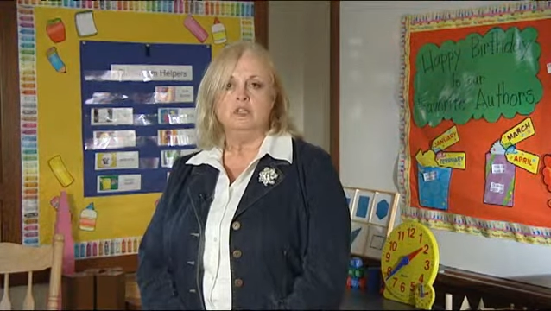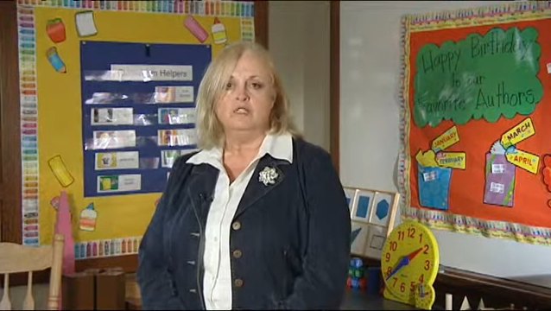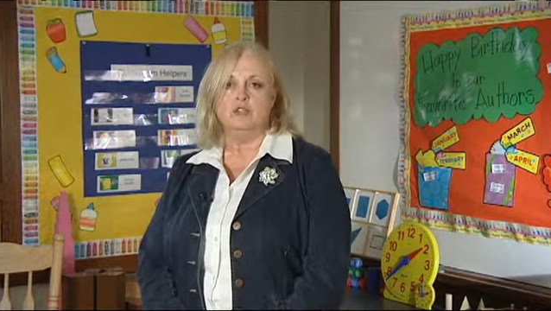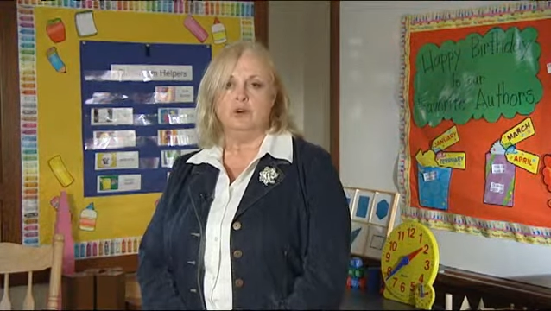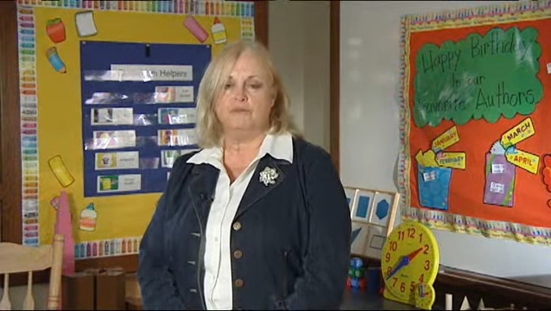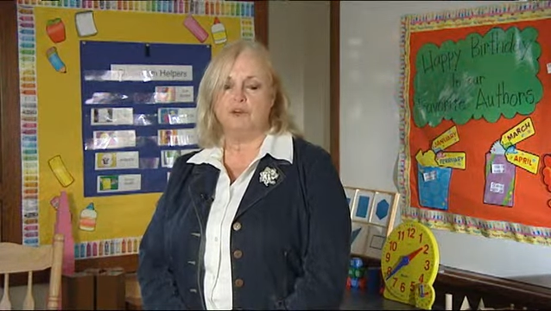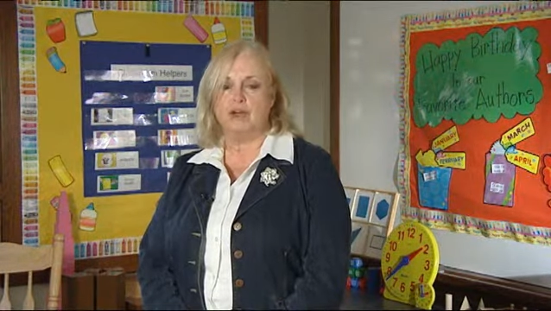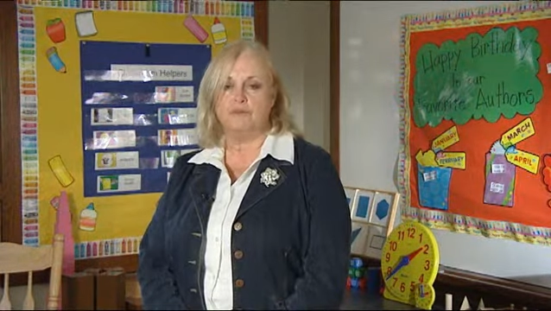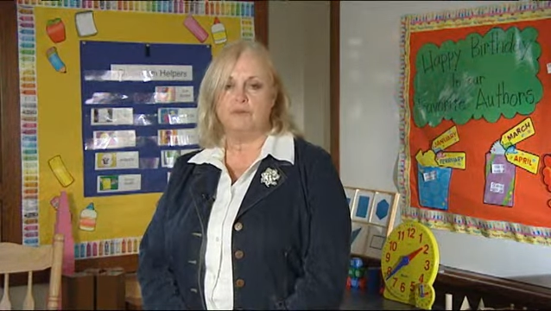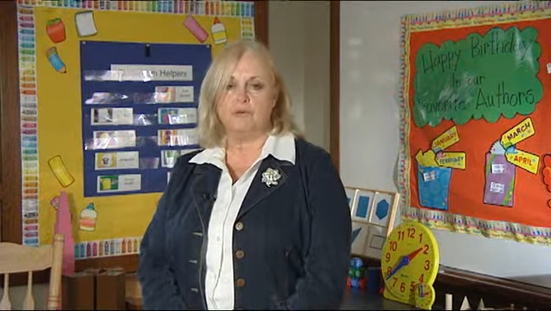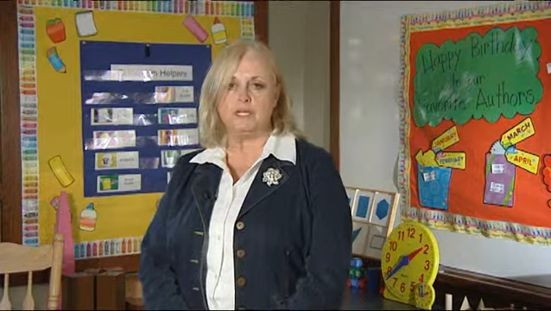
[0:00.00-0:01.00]
So if you
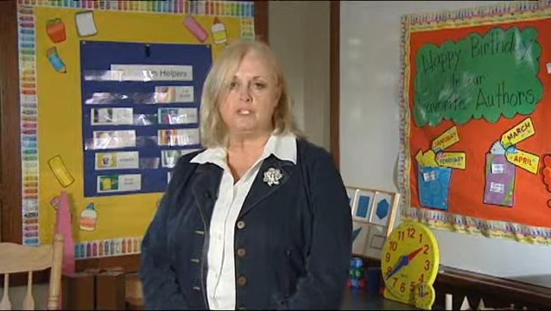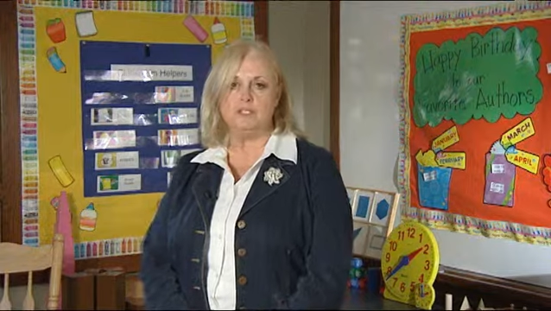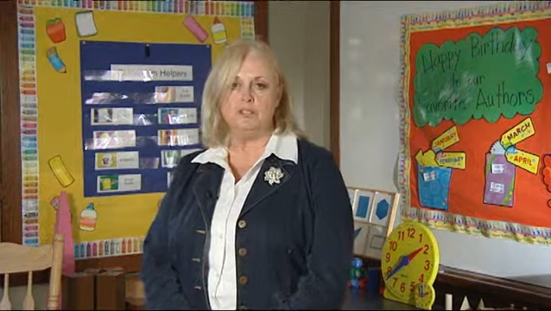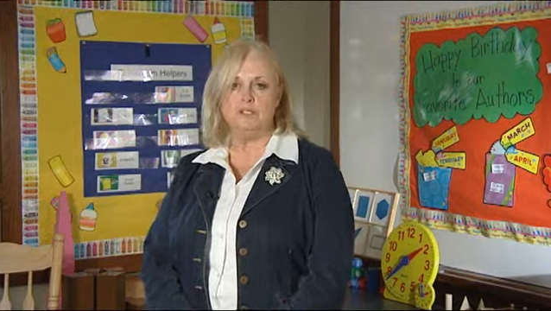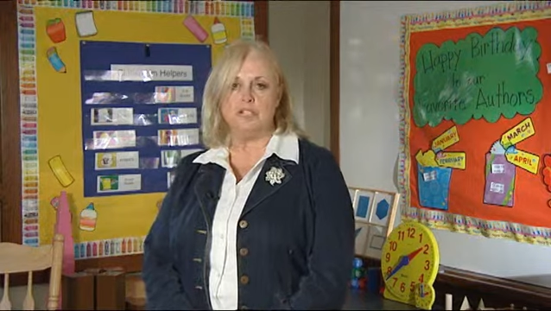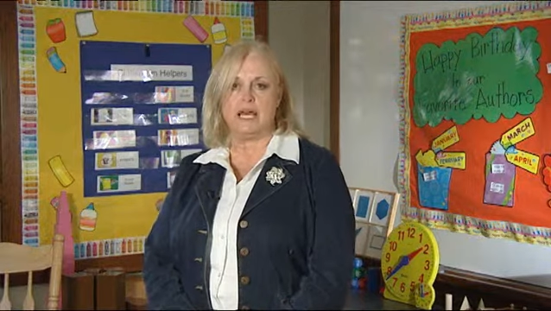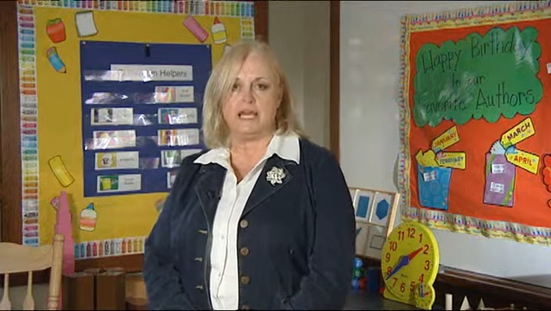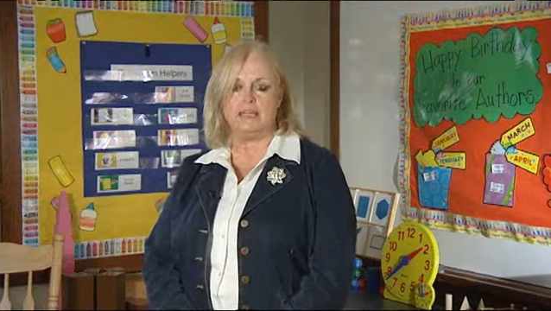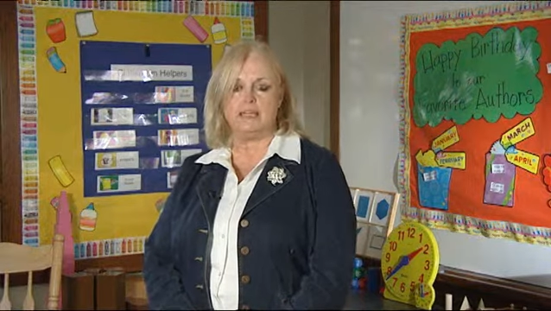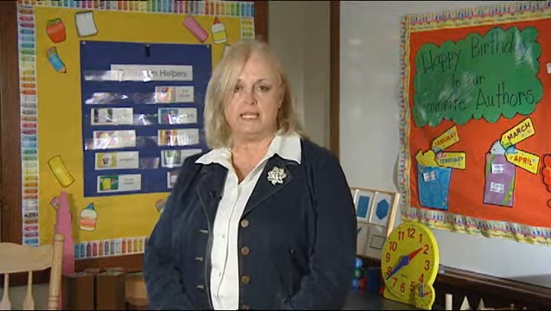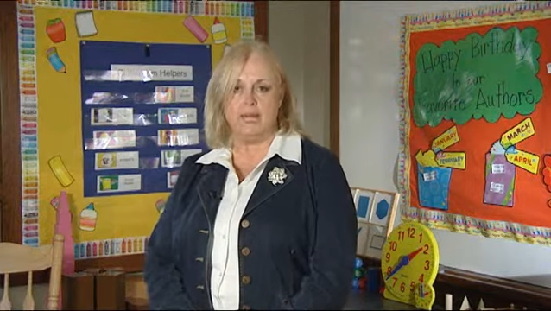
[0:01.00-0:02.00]
have 3 students
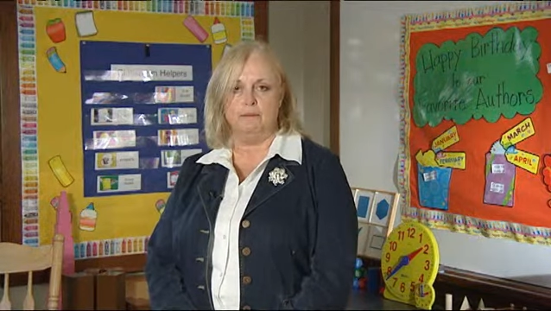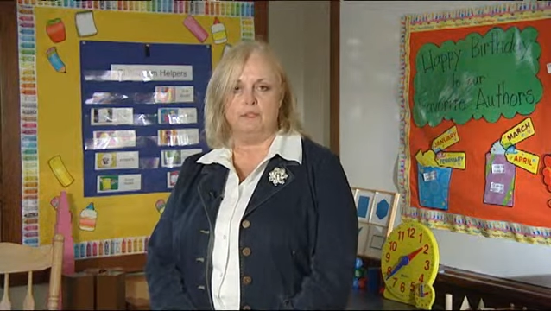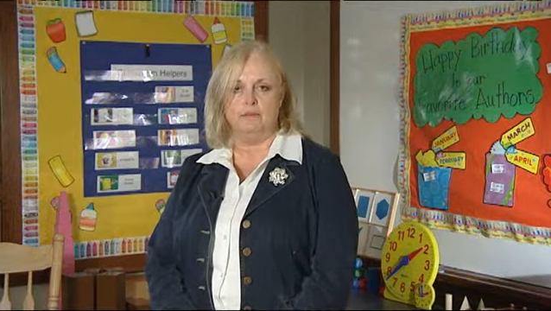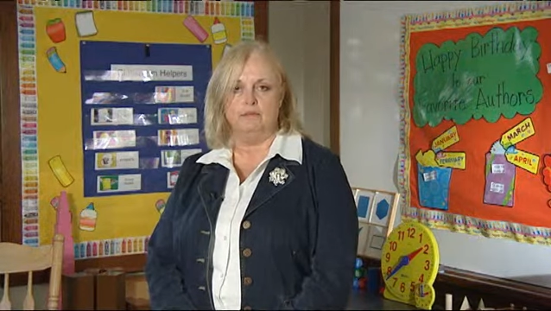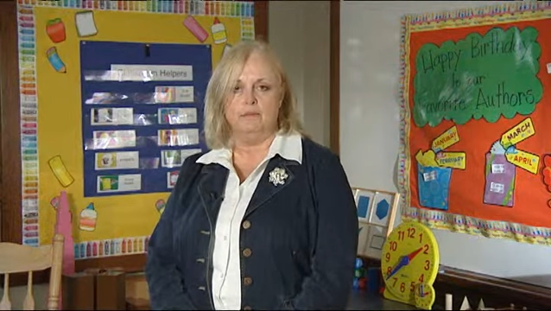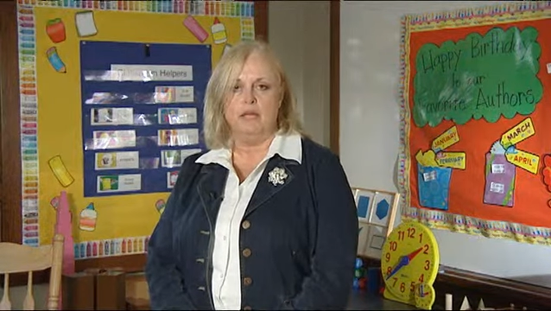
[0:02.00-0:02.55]
at the table